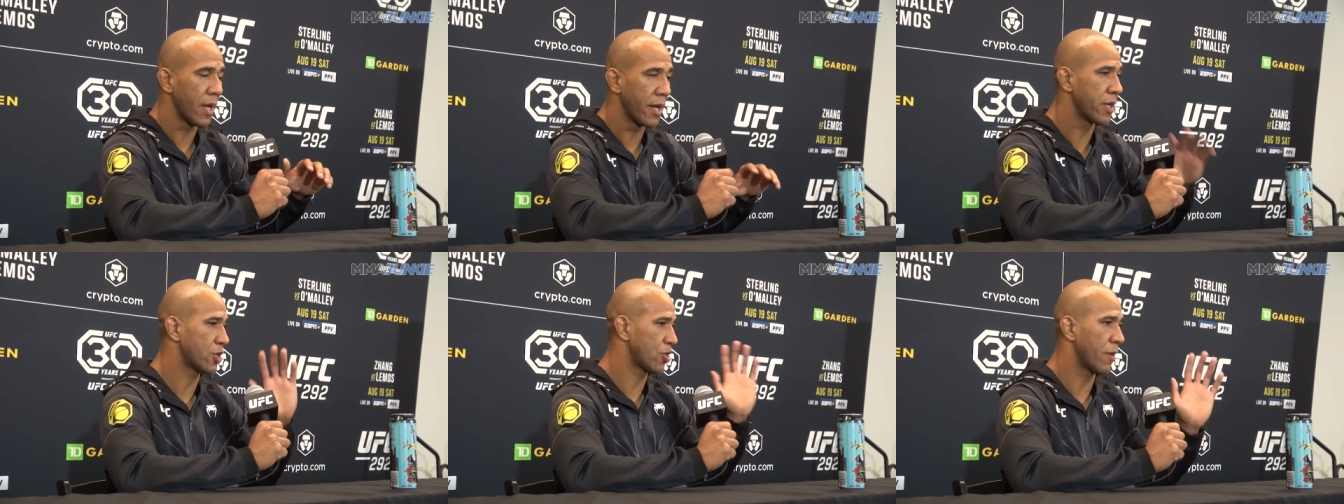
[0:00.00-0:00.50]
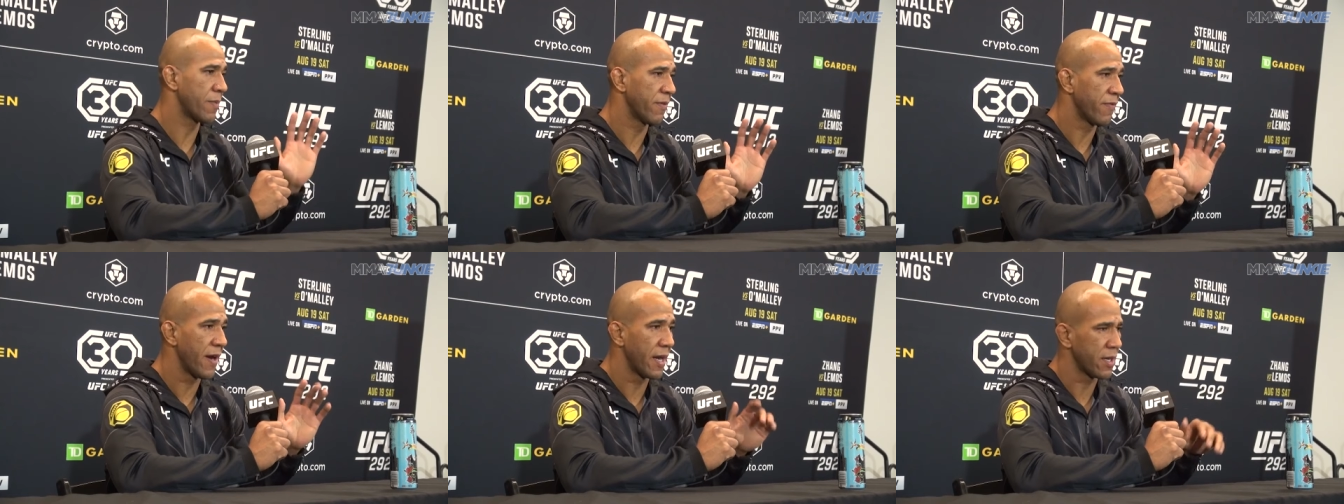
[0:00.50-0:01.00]
and they stopped the
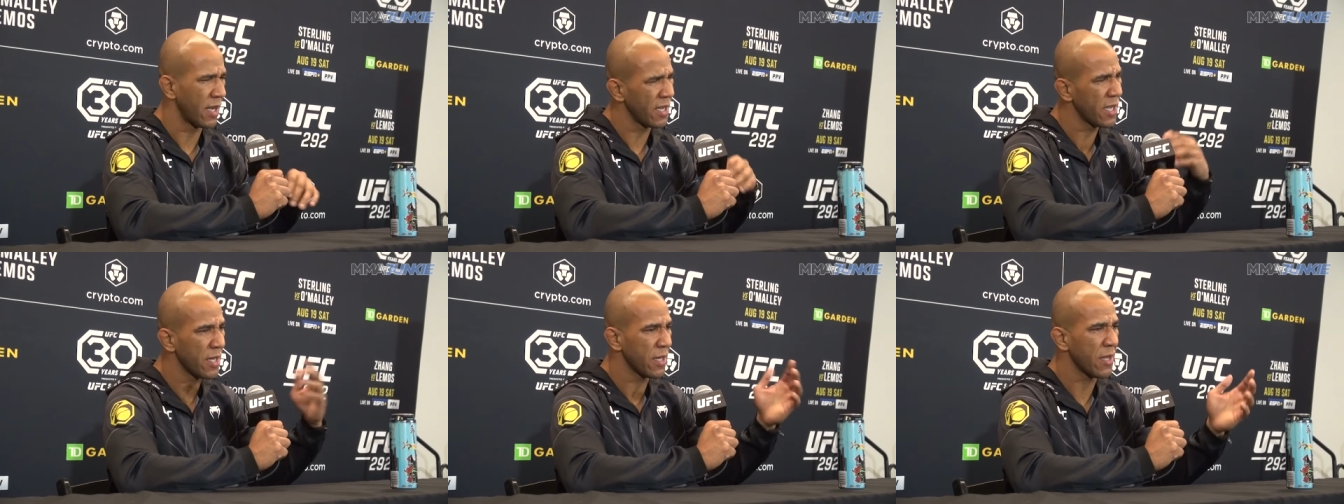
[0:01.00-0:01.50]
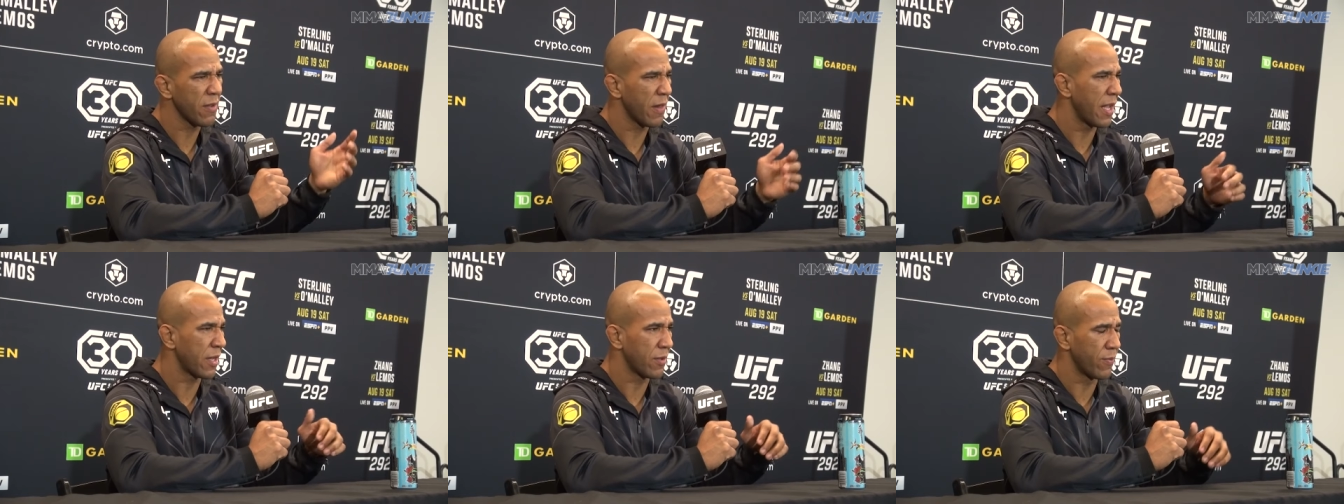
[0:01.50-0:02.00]
fight. I hit him,
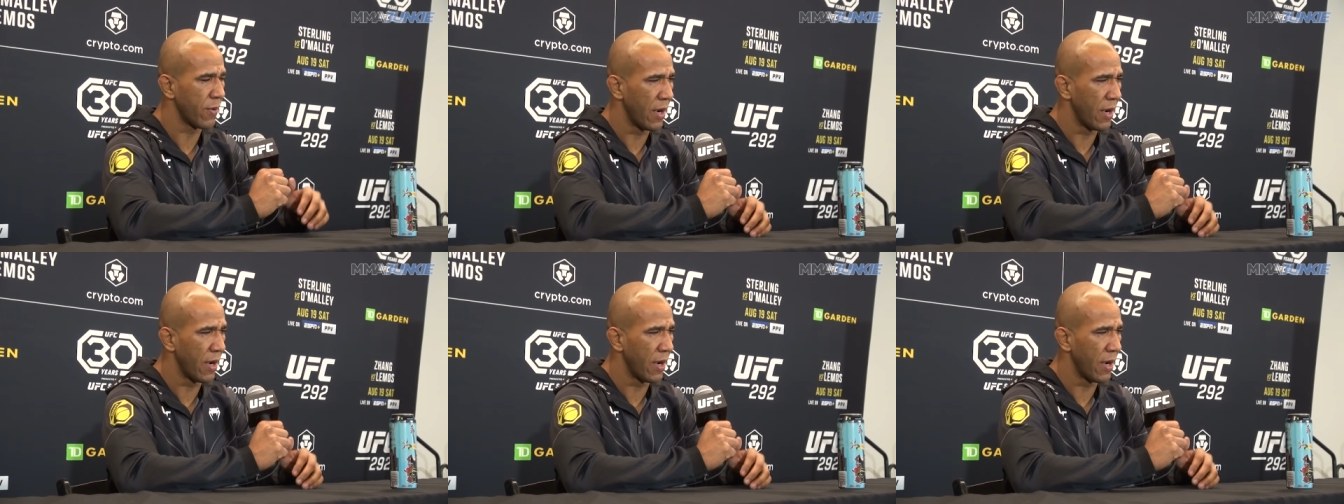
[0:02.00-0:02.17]
like,